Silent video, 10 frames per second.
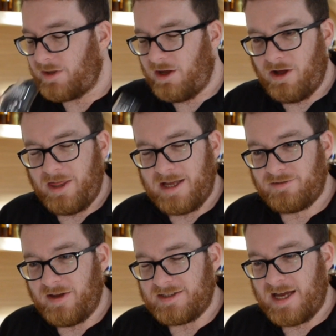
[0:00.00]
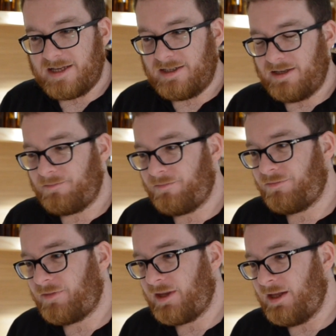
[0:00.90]
Oh, that's fantastic.
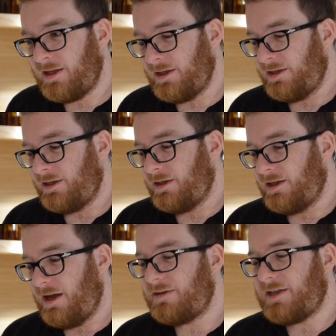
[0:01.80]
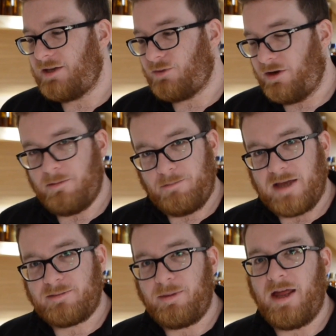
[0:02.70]
I'd say it's one of the
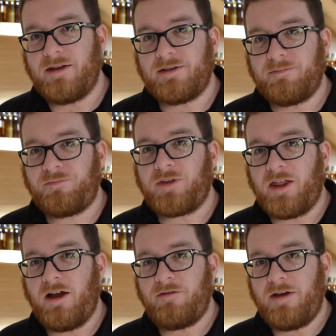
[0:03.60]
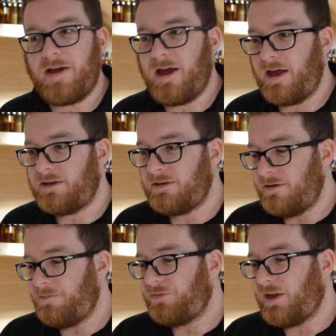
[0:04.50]
best blends I think I've ever had.
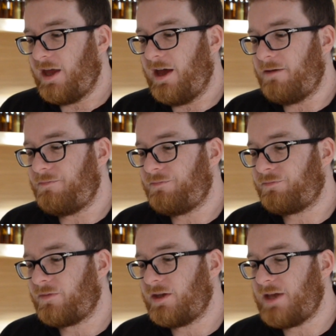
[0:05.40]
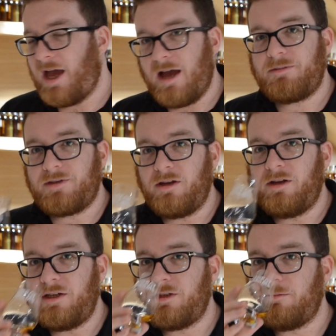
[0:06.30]
It's
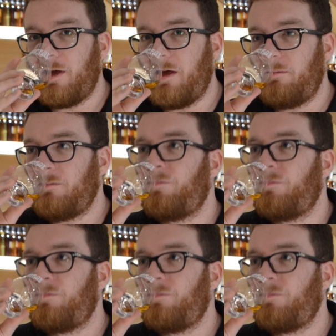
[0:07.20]
absolutely superb.